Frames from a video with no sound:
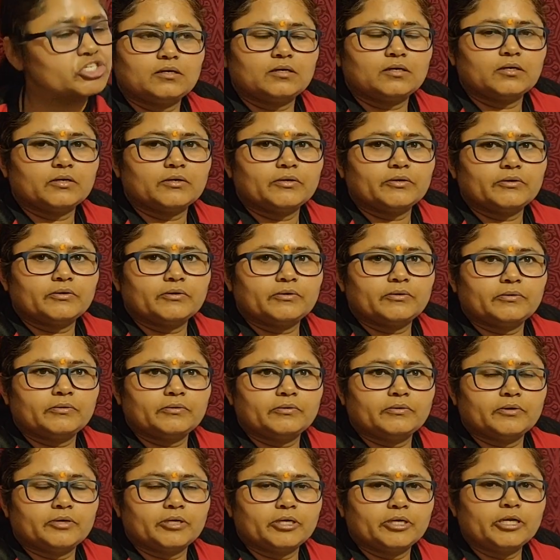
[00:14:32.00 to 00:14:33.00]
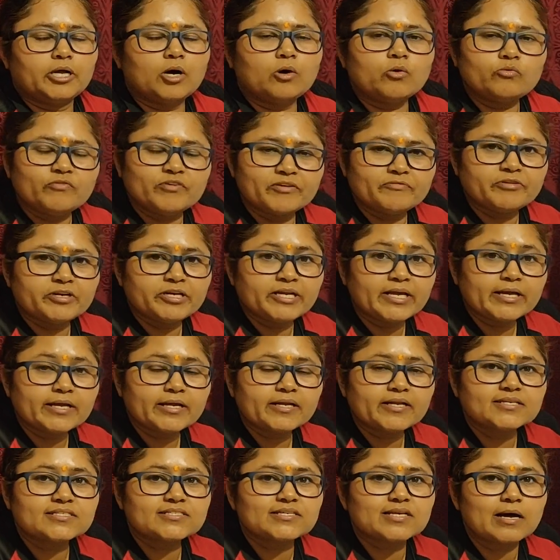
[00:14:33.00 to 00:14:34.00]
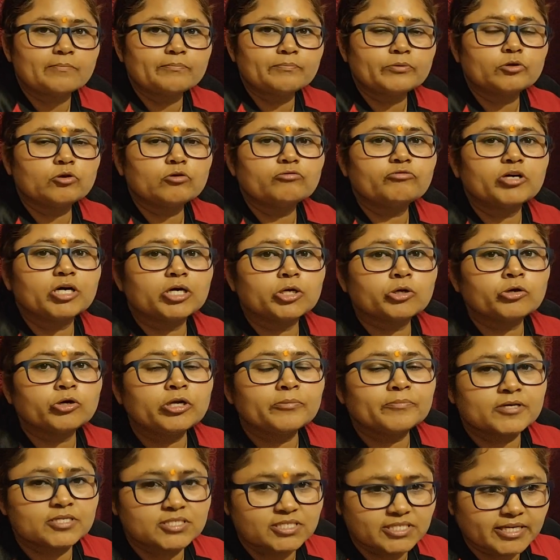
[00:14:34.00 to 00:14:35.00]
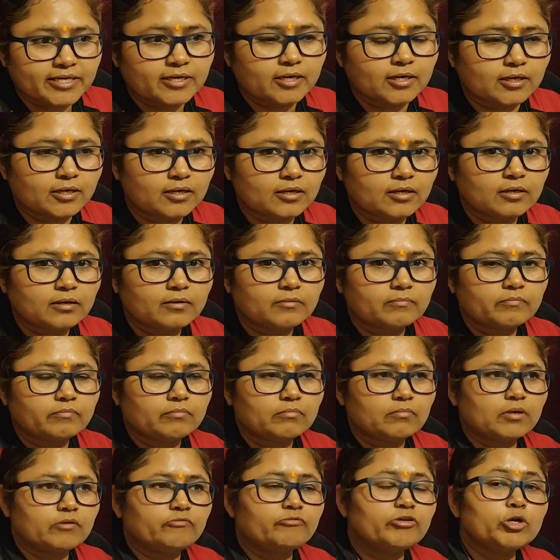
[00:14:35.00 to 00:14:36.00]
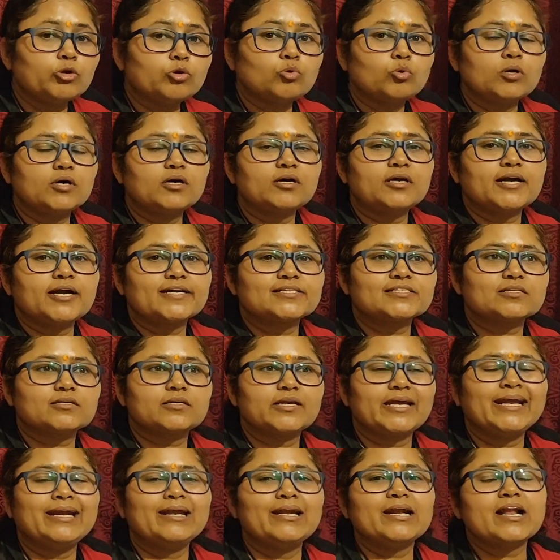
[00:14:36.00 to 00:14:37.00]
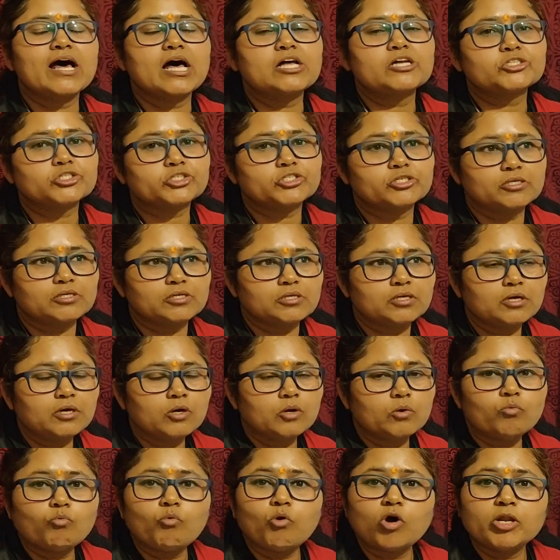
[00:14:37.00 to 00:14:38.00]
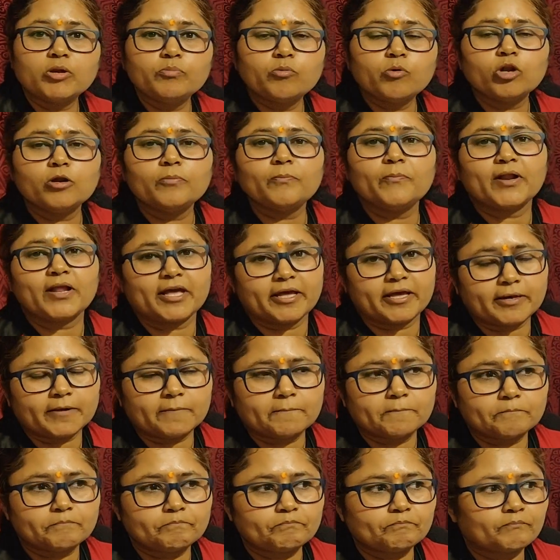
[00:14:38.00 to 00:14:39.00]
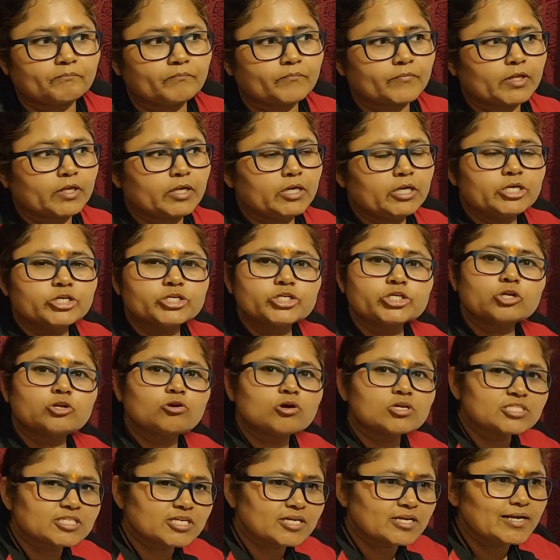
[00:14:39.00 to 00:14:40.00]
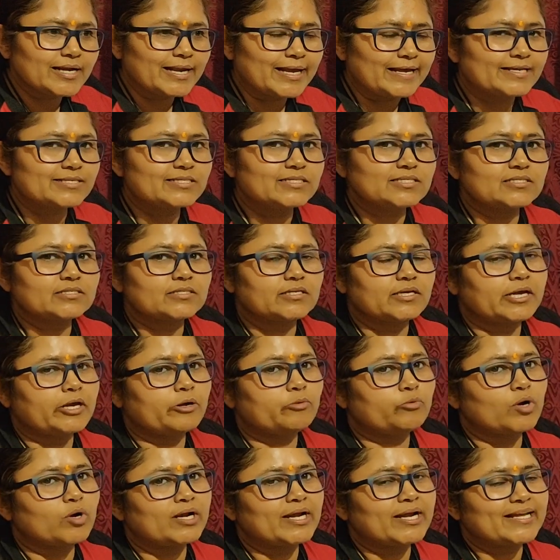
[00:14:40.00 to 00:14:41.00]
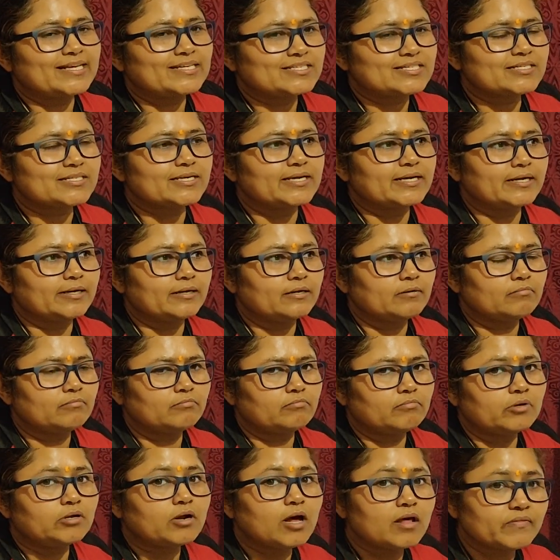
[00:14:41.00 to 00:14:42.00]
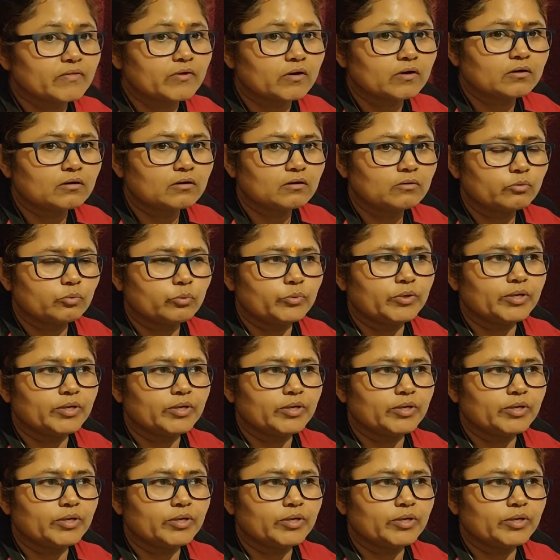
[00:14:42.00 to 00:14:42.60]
Now when we take an example of Arunima Sinha, we know her as an international volleyball player. She lost her legs in one accident. Rather, we can say,